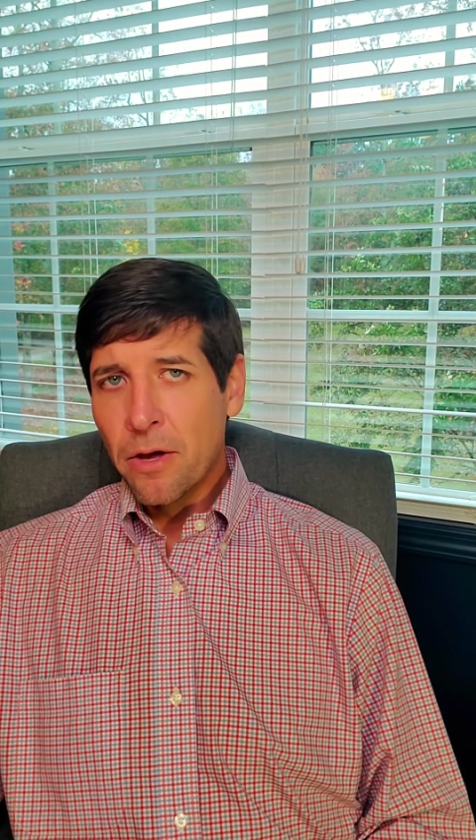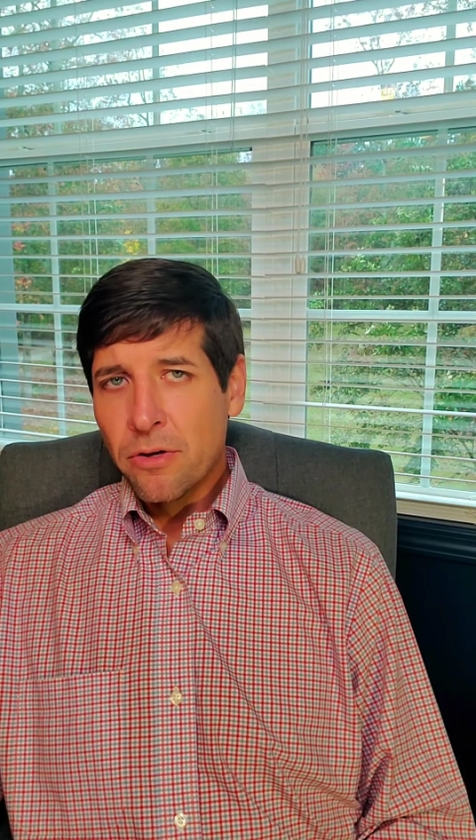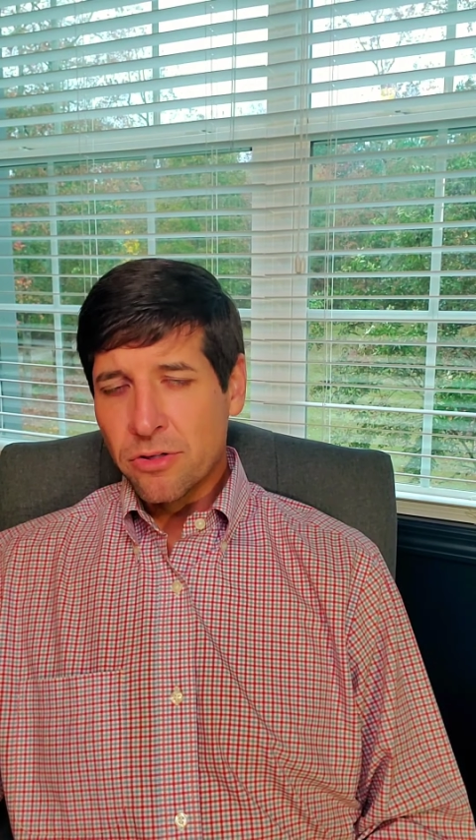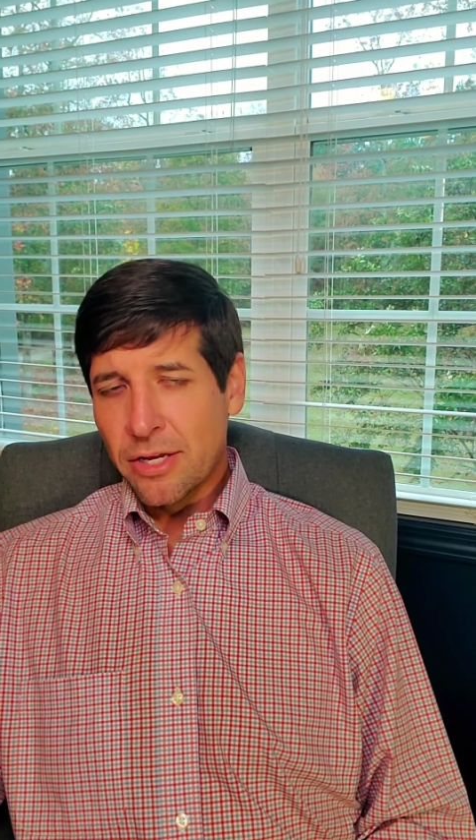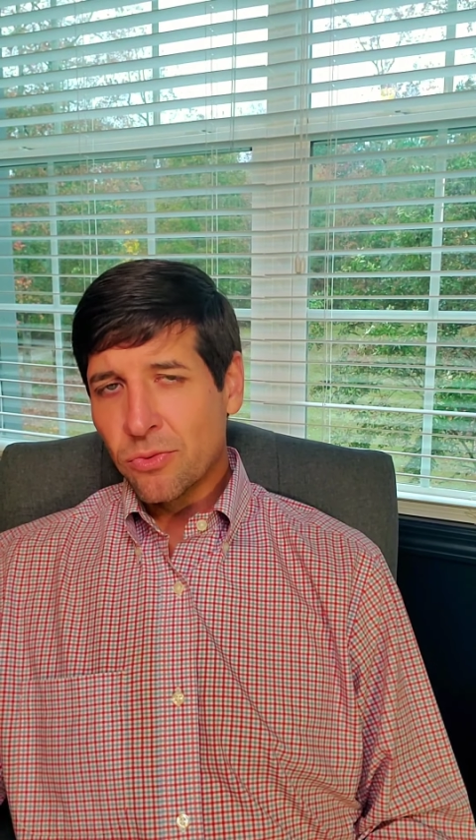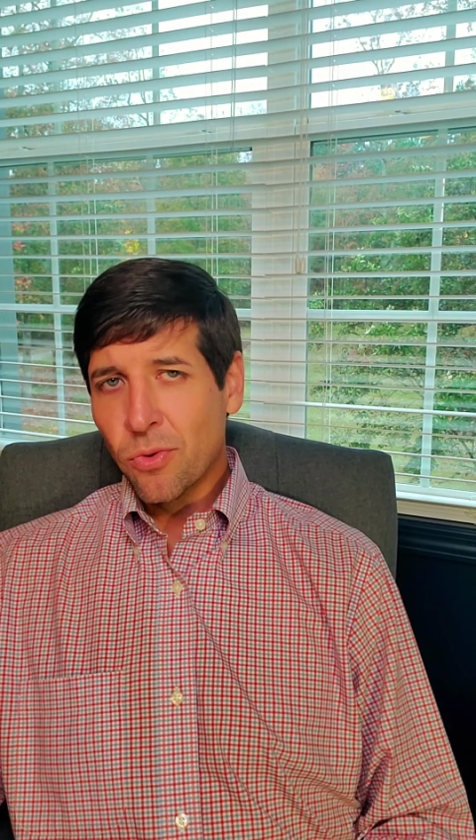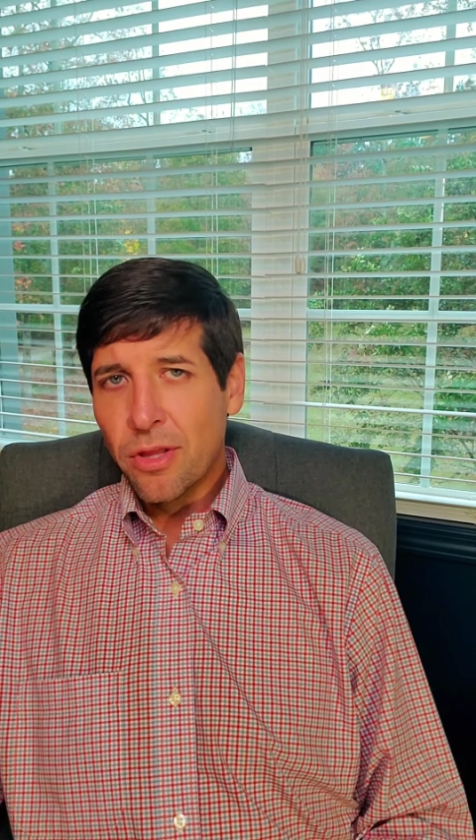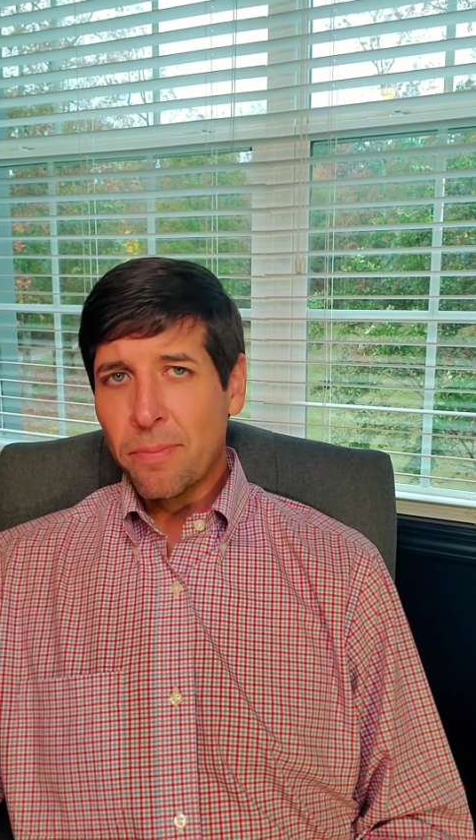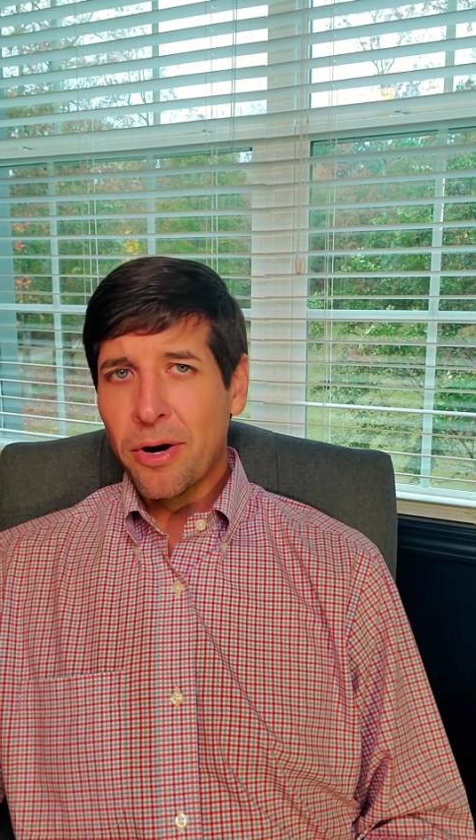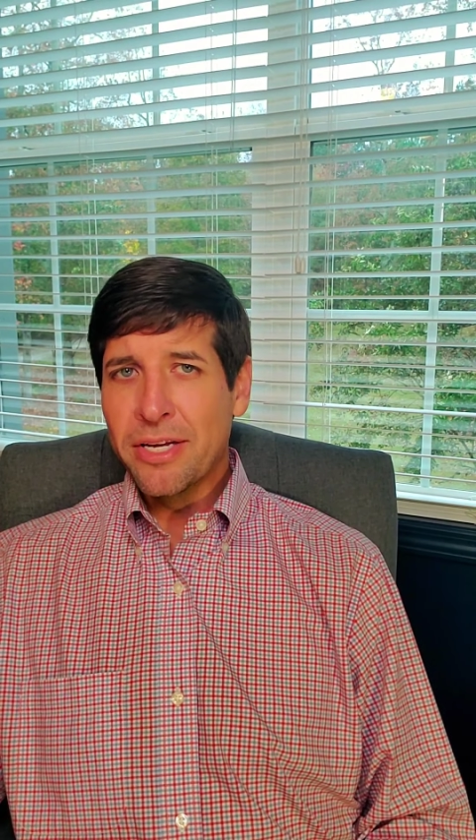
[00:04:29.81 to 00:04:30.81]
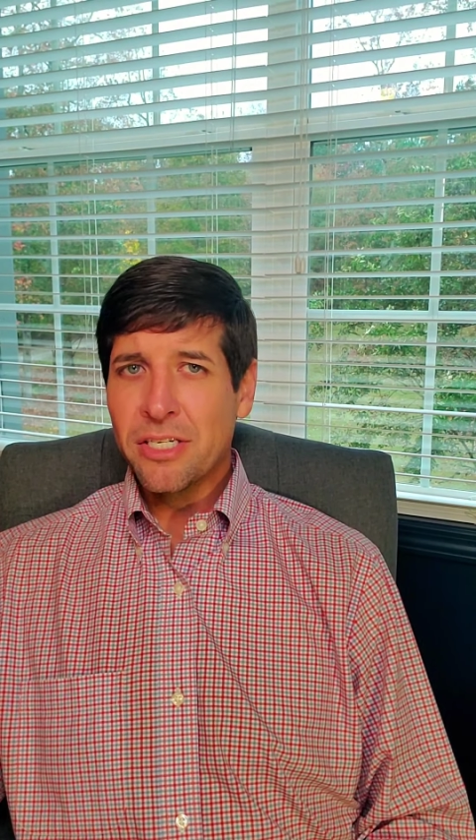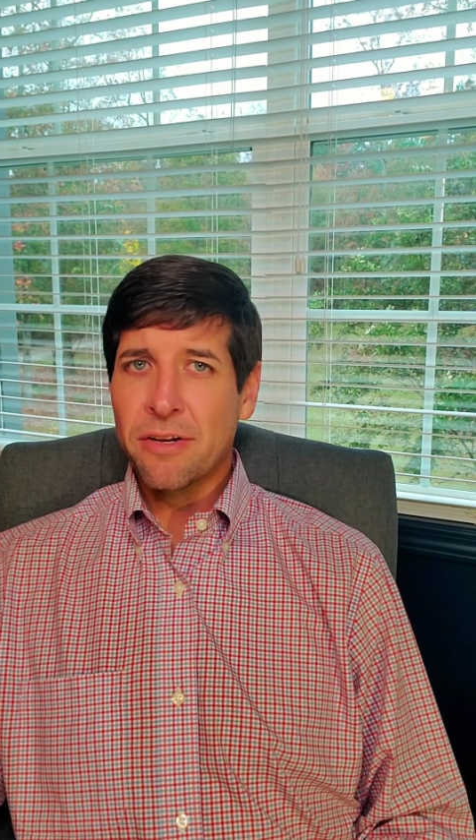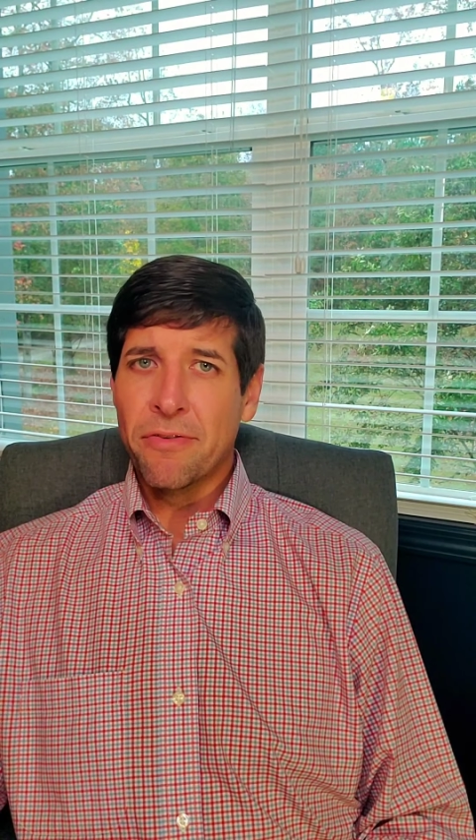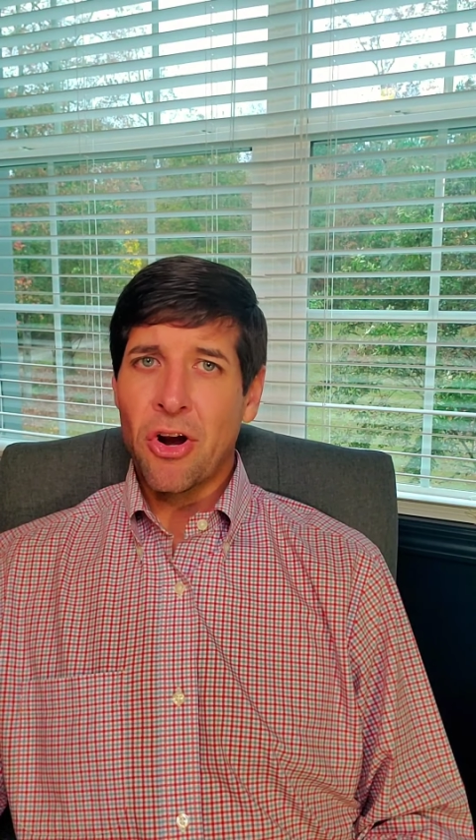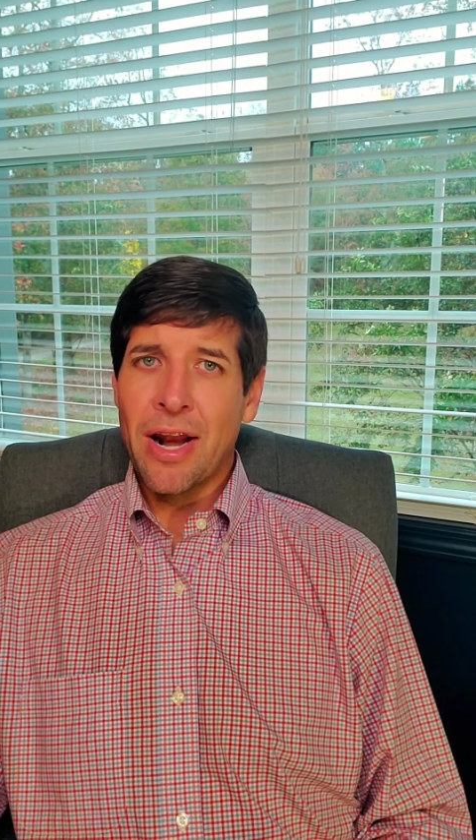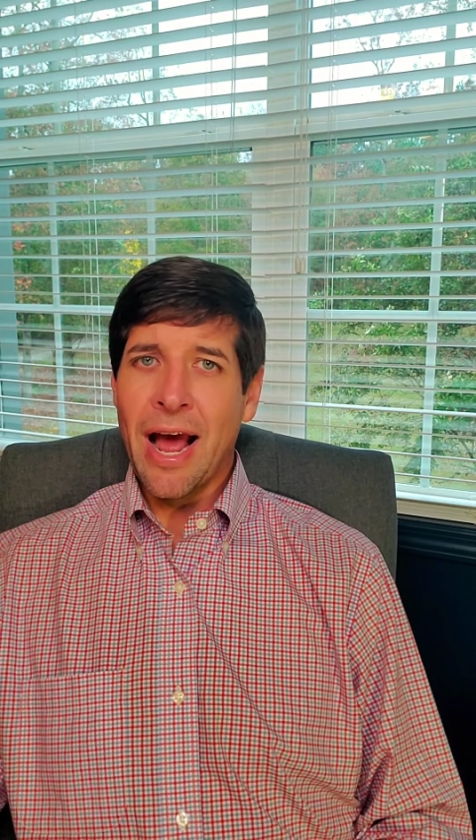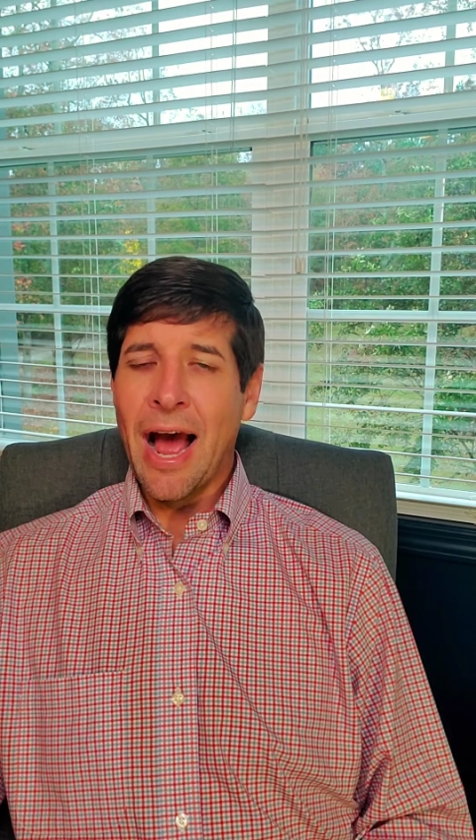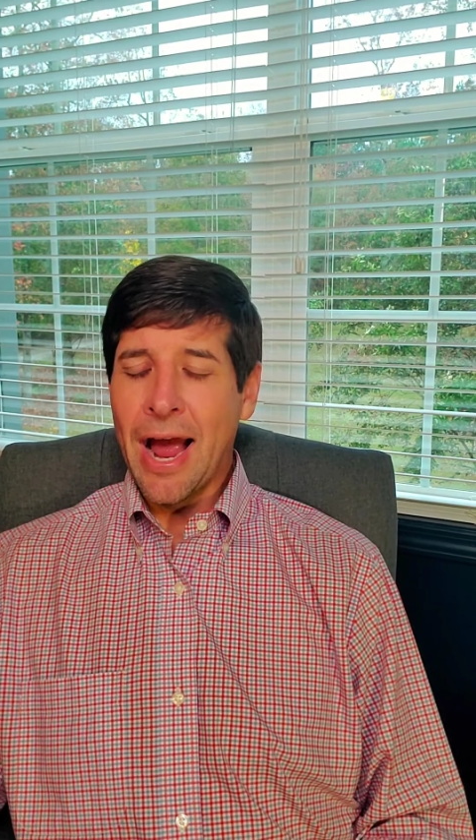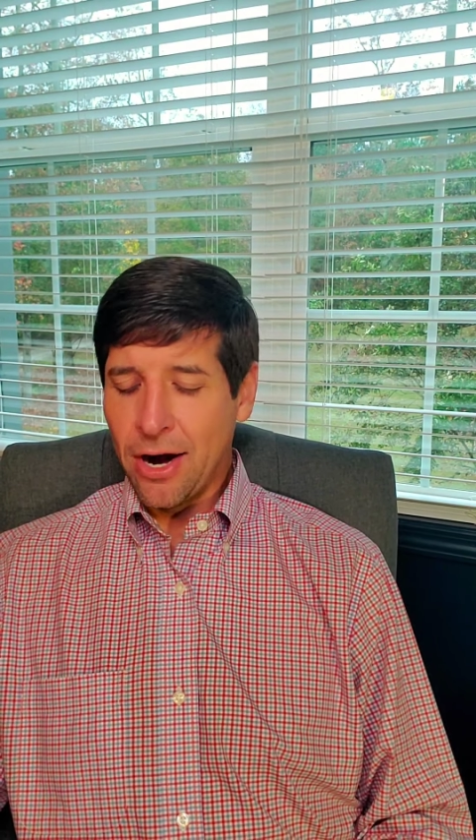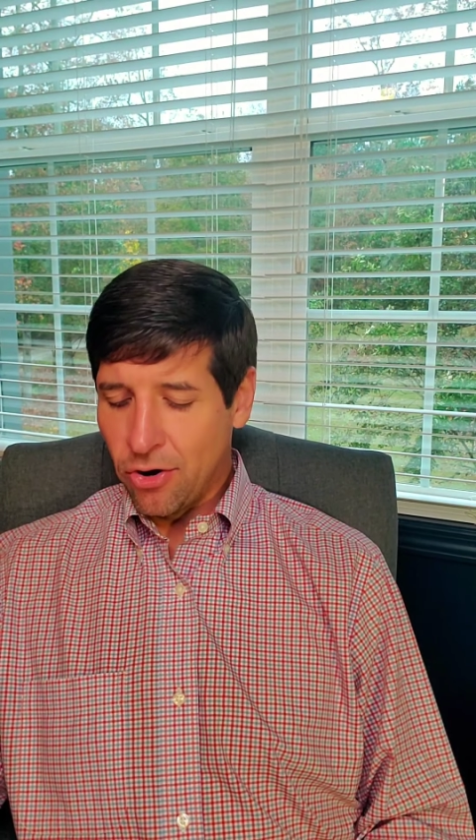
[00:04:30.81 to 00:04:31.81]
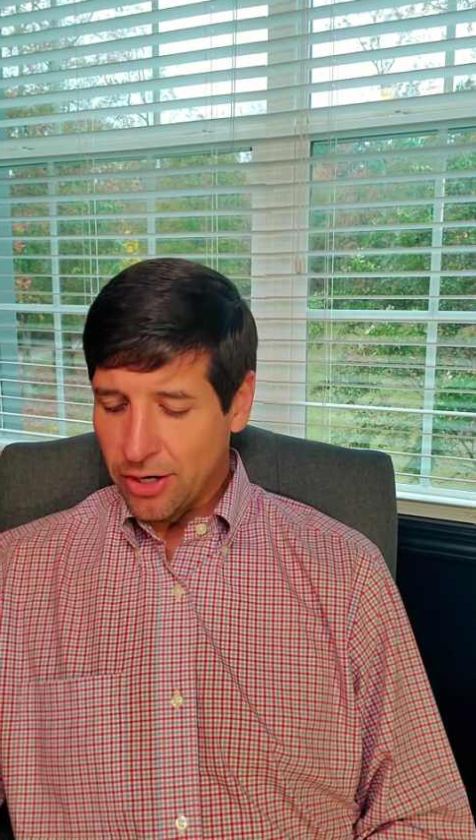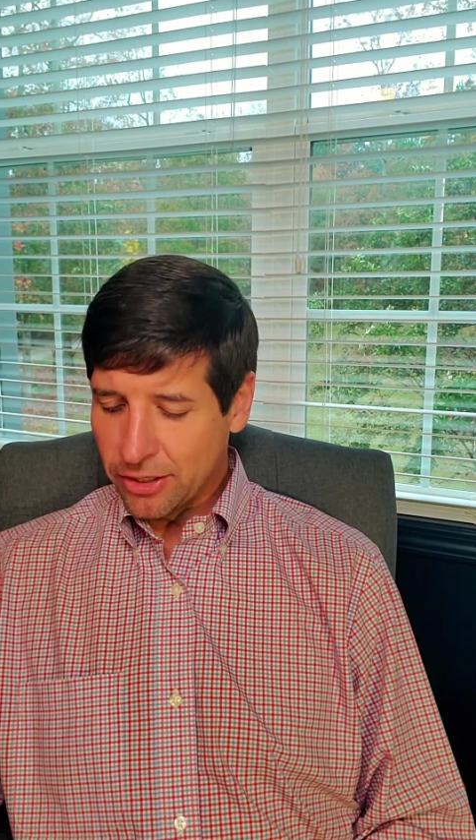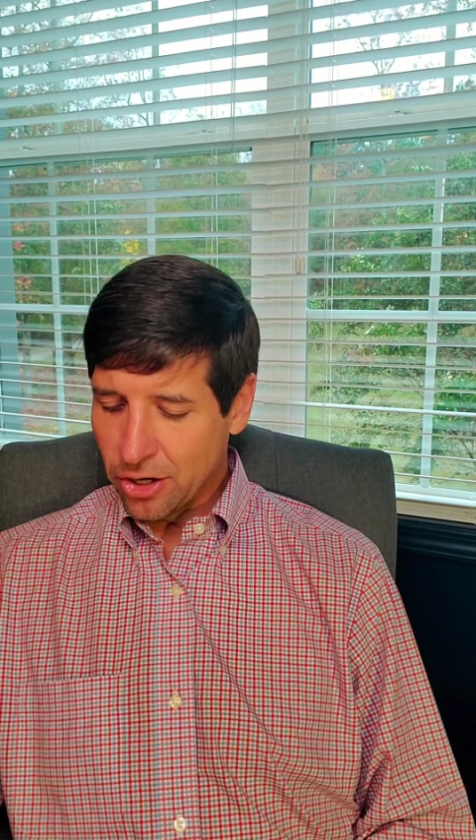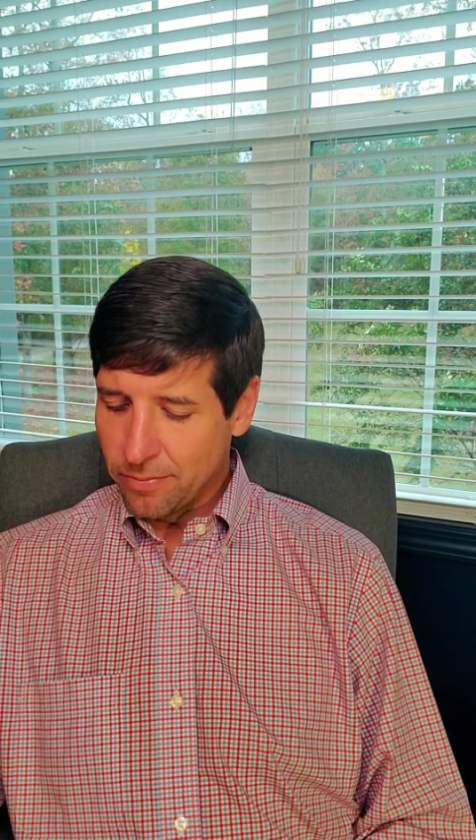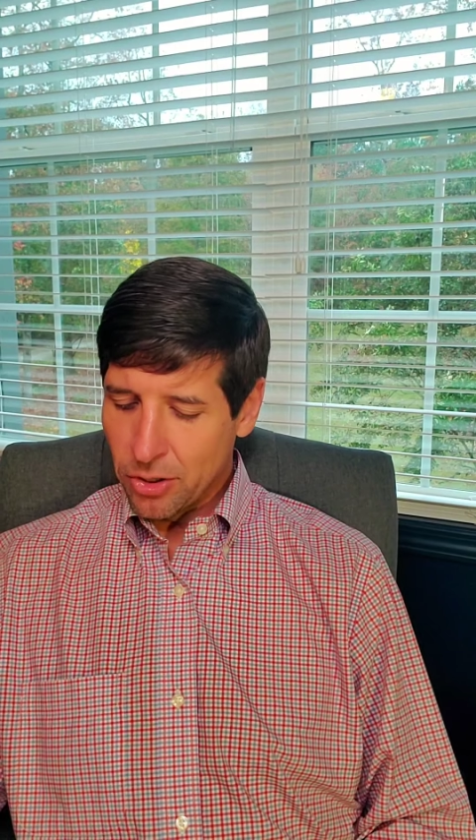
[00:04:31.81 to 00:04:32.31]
So that's one of the places, if you're at a higher income,